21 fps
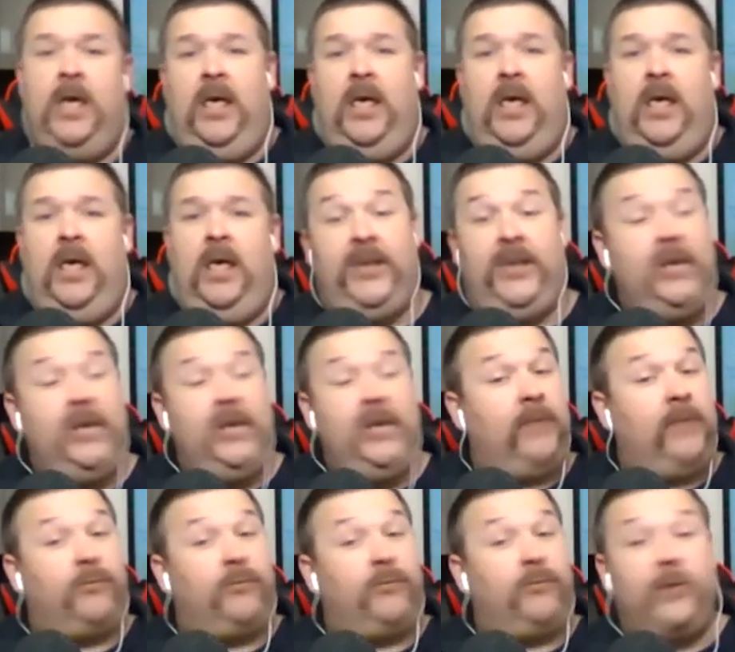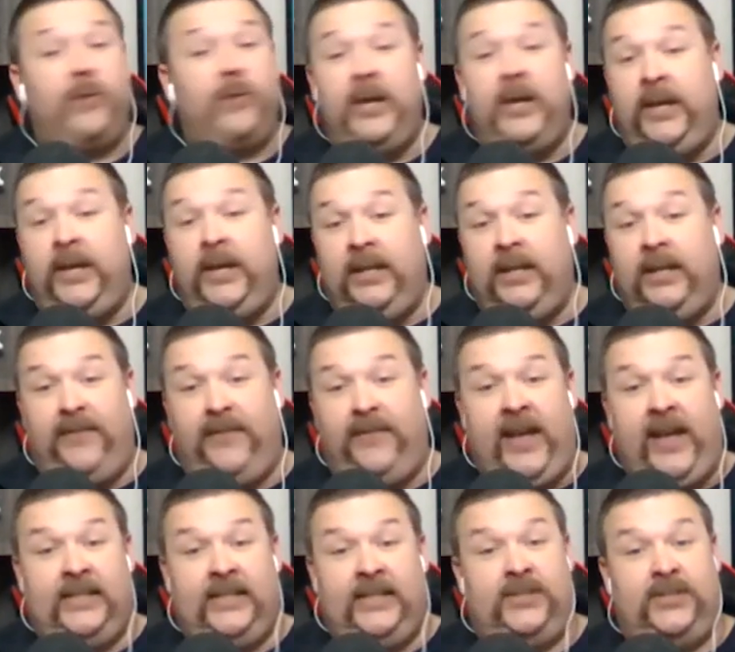Then you get really
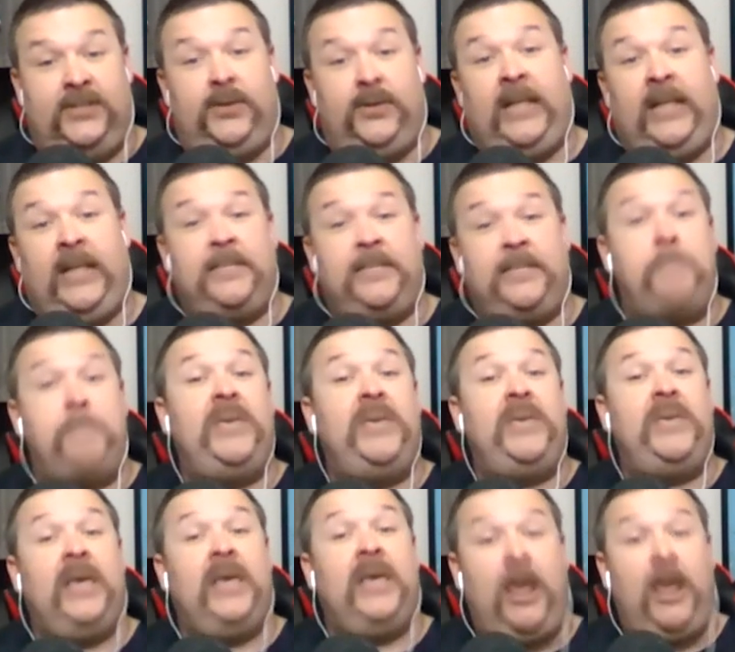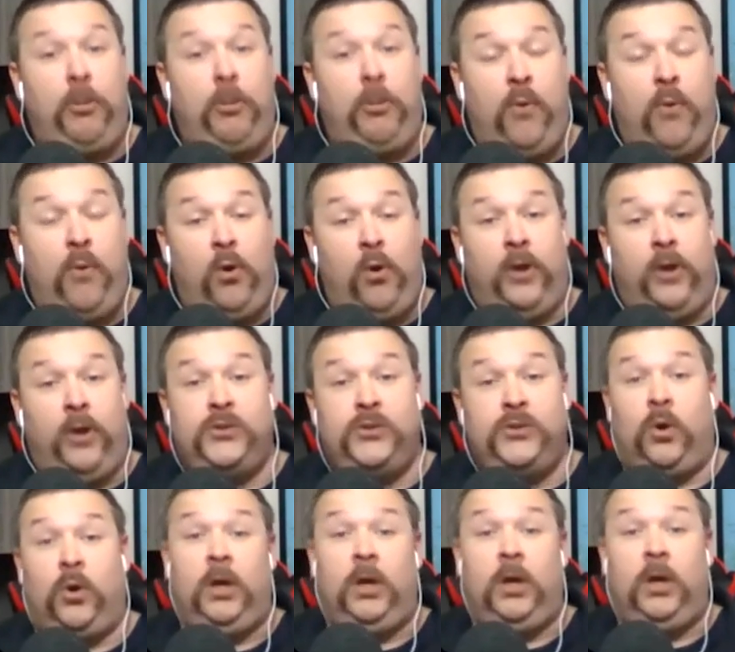fancy. So like some big airports
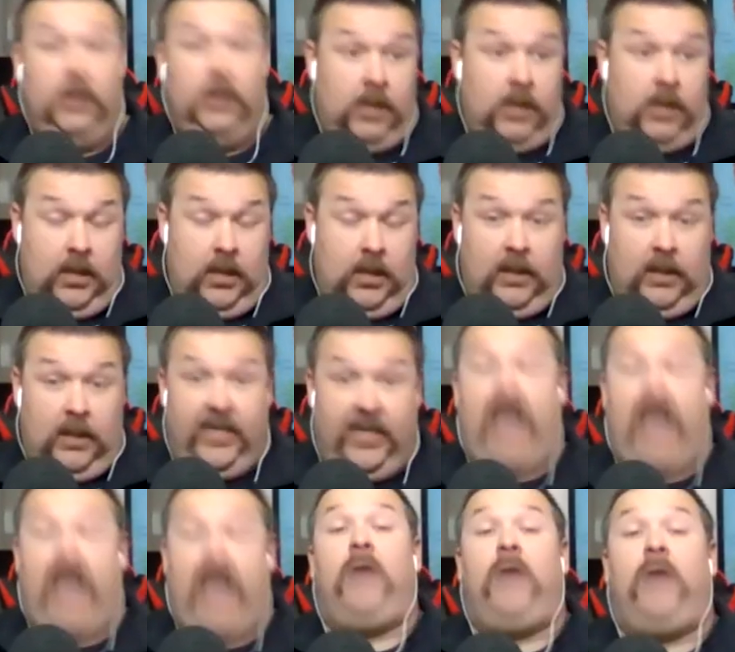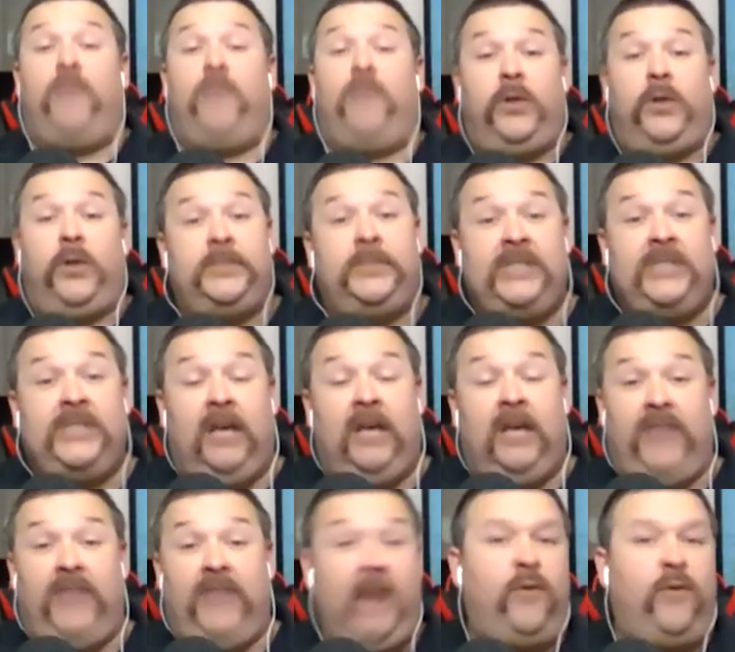or the Air Force itself.
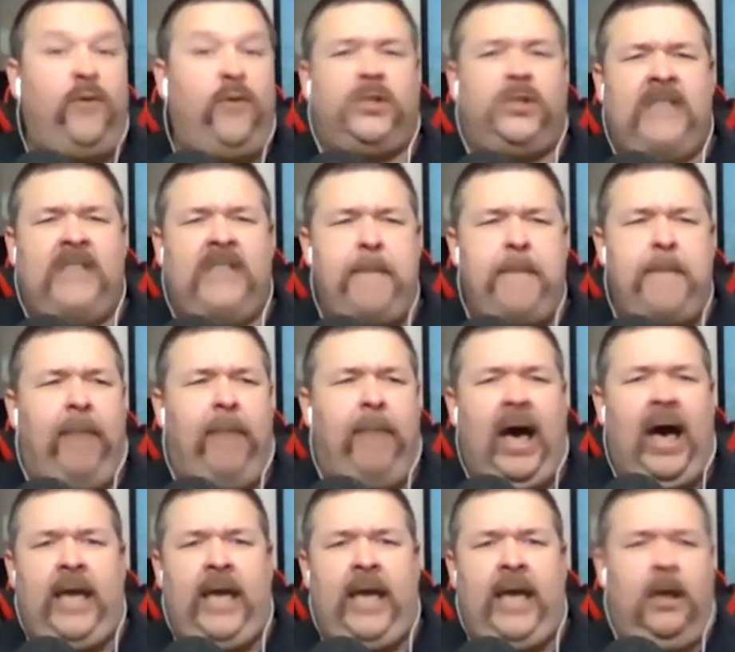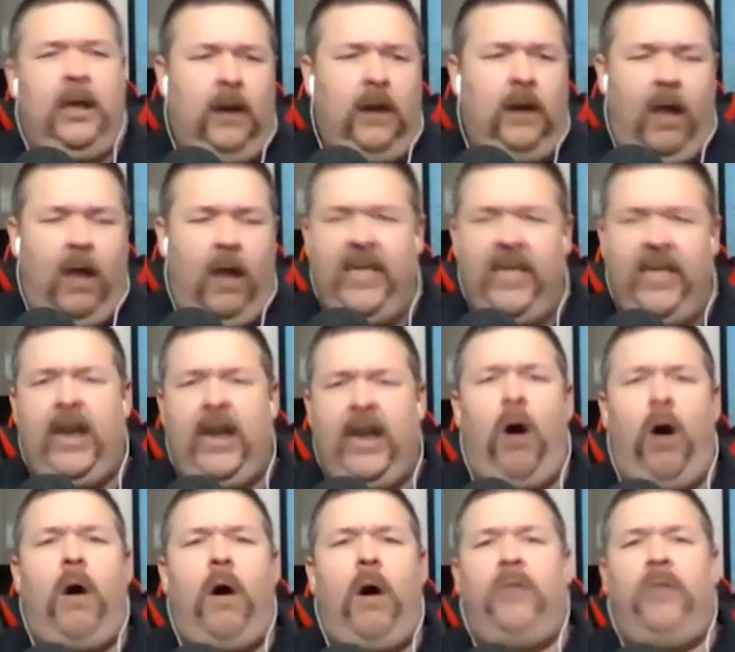The Air Force, they get
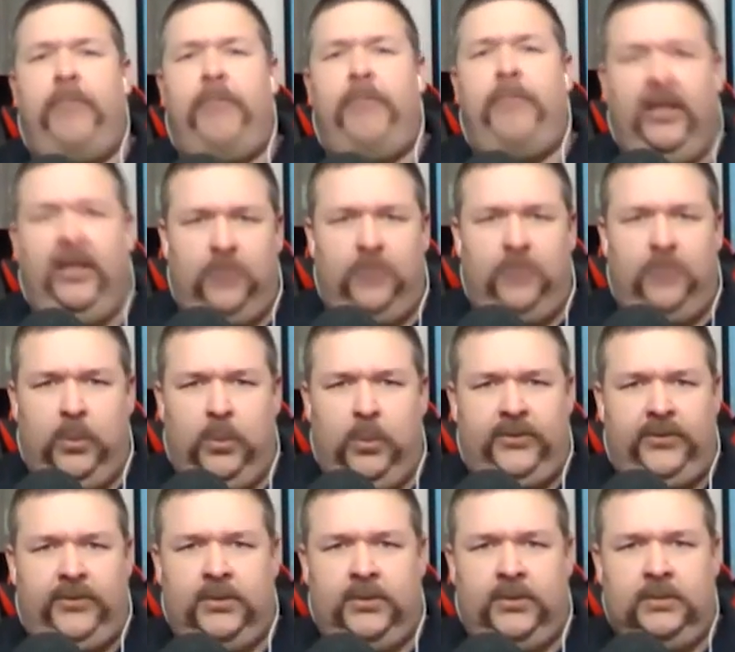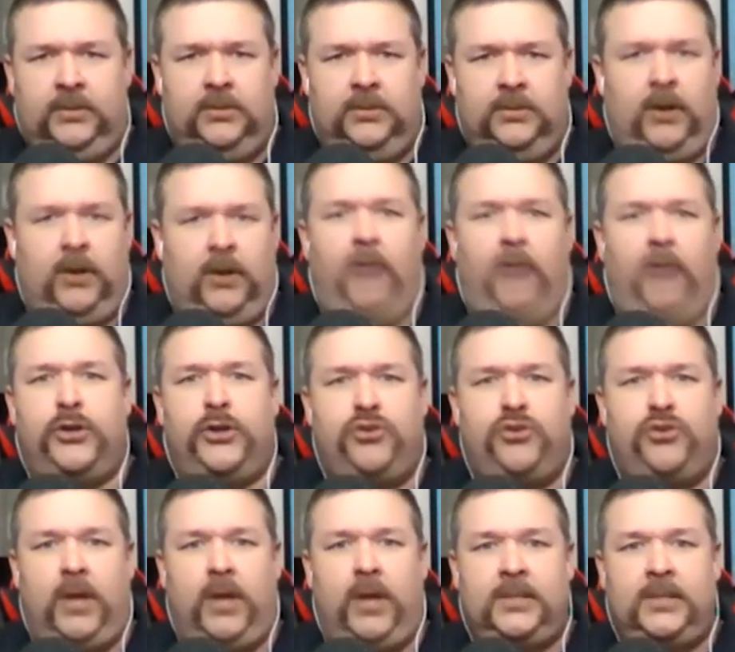all the bells and whistles to all their
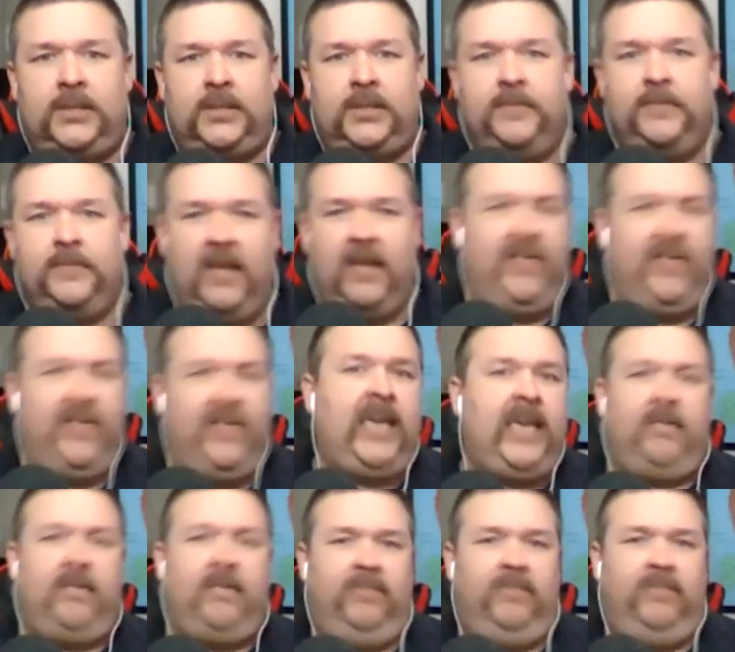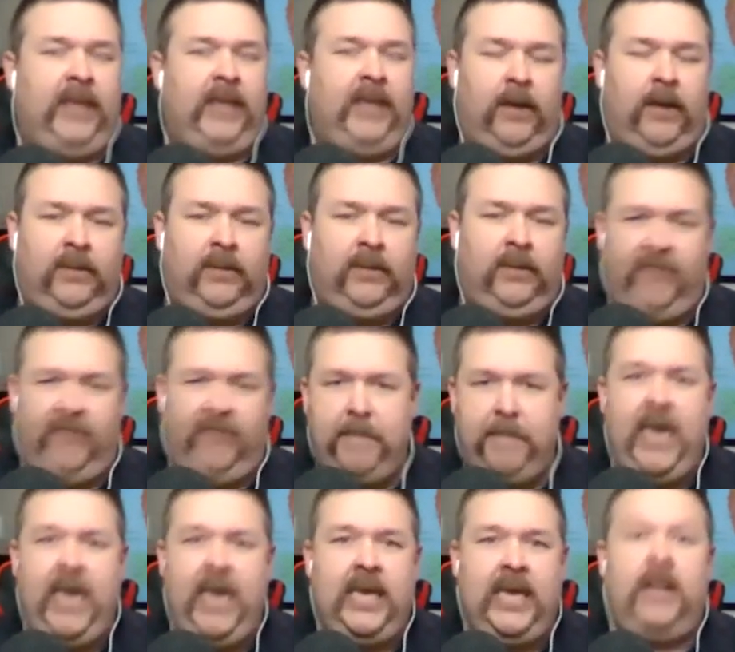trucks. And if they
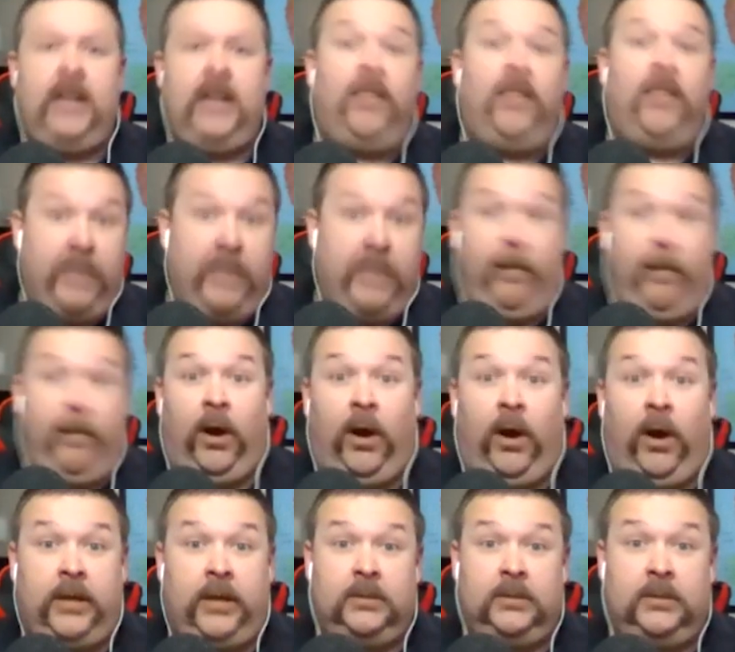make it, they bought it.